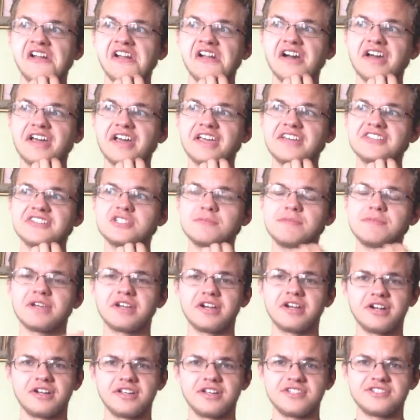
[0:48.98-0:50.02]
I guess to be
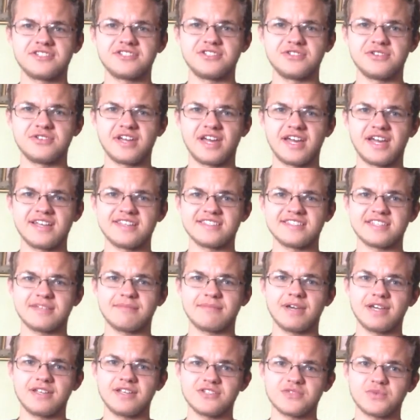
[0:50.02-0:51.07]
courteous to you guys, I
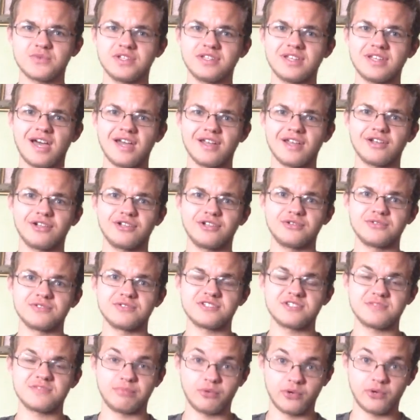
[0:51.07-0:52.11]
might as well not include
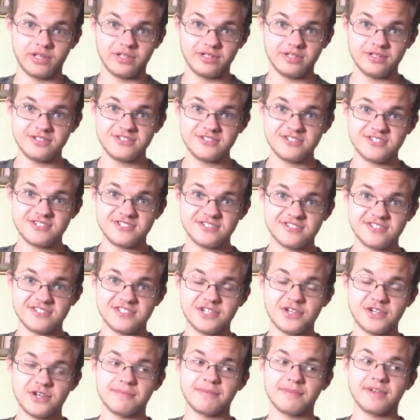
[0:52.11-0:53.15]
spoilers,
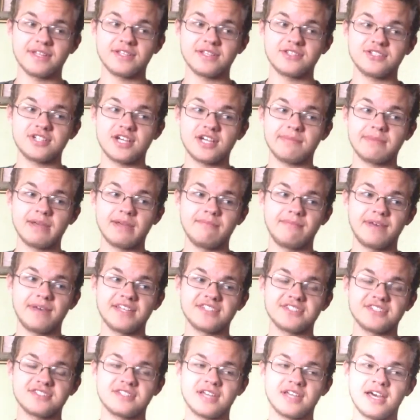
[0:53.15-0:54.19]
so I'm gonna try my
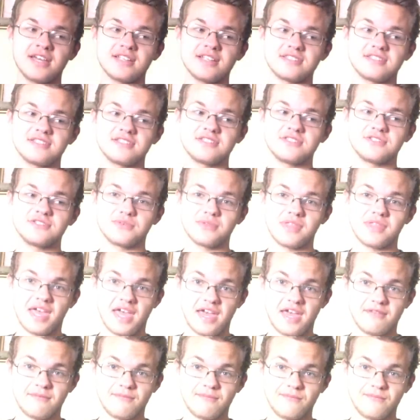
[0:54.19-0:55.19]
best not to do that.